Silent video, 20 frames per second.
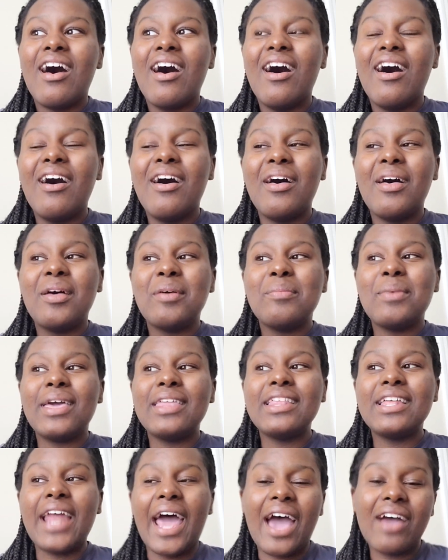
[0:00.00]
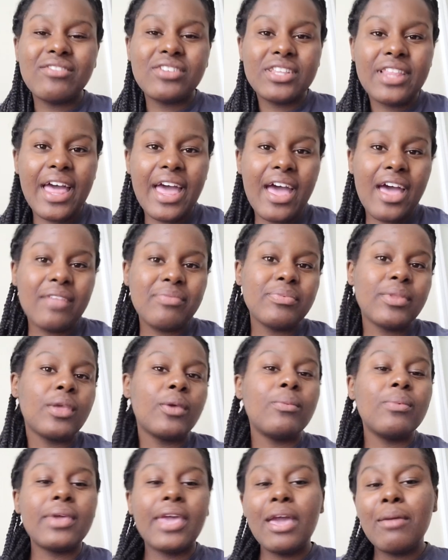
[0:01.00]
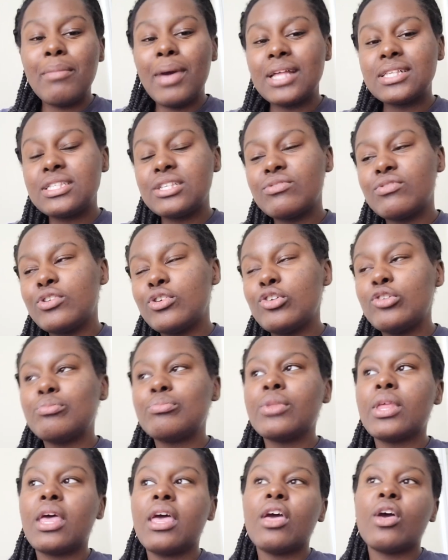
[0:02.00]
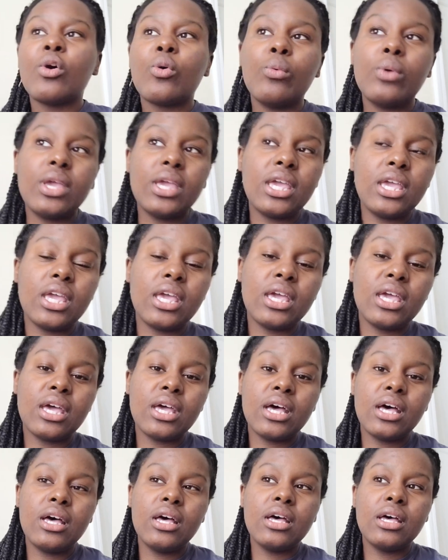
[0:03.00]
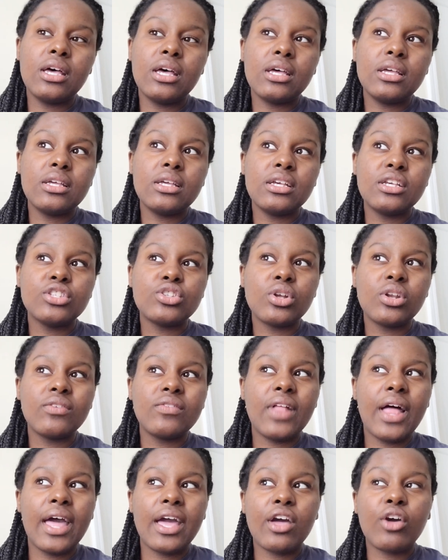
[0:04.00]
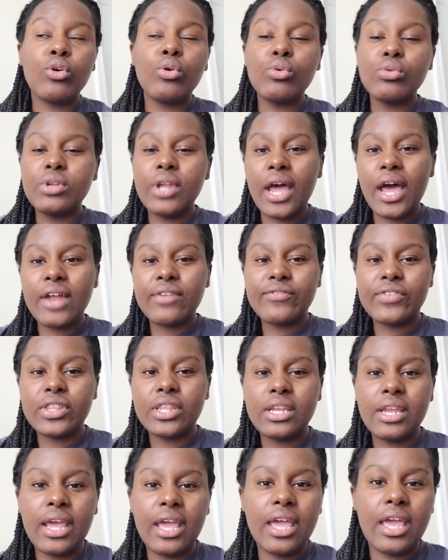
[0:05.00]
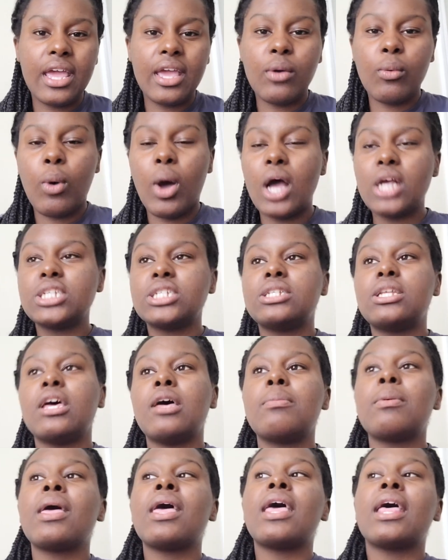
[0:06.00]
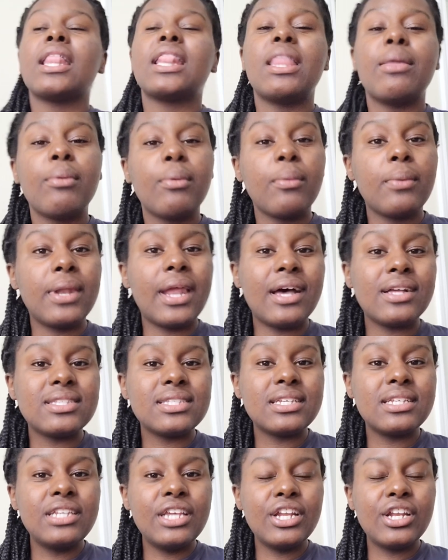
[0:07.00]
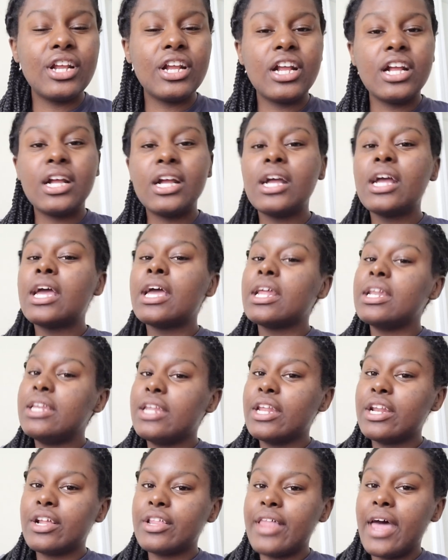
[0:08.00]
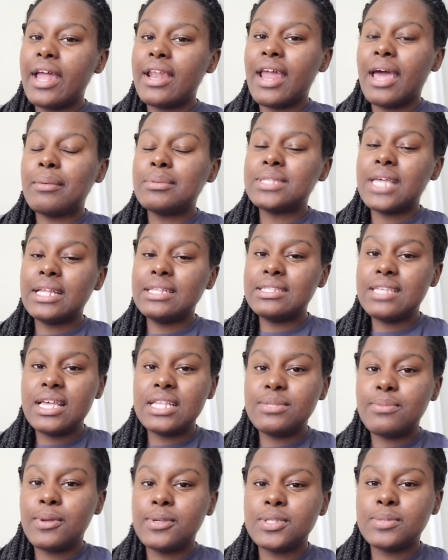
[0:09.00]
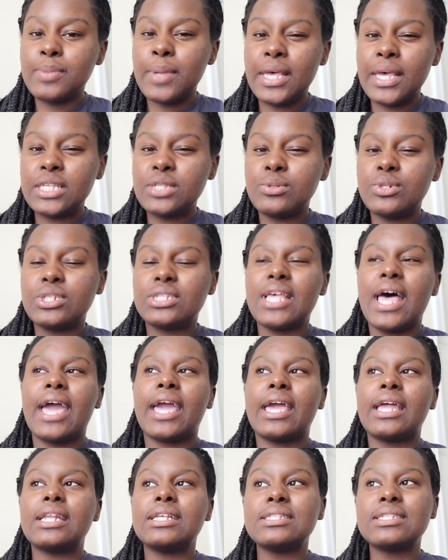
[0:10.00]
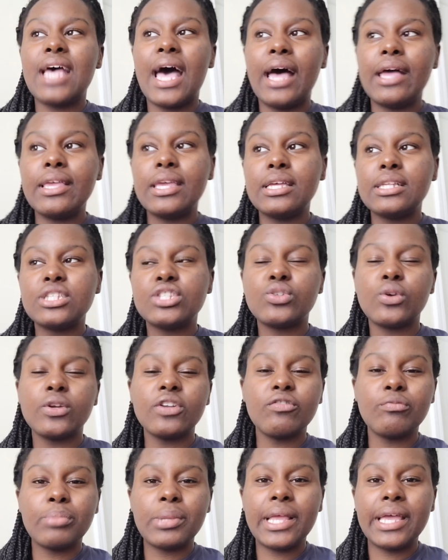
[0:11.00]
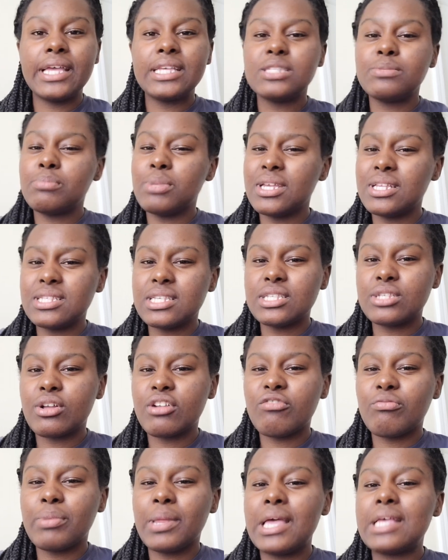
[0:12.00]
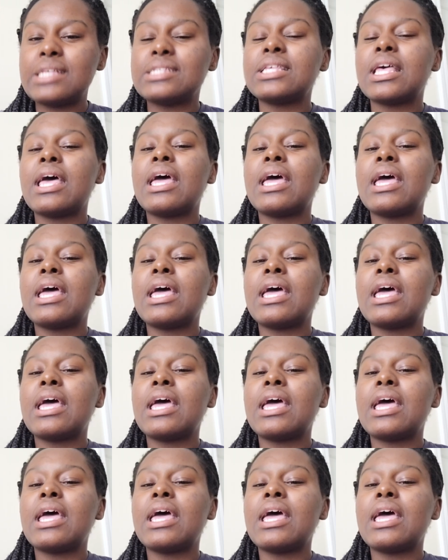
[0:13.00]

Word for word: Um, and then after that, we came back to the room. We uh, sort of like cooled down for the day, washed up. Then we went out to dinner. Dinner that night was at Ted's Most Best, which is like an Italian sort of place, pizza sort of place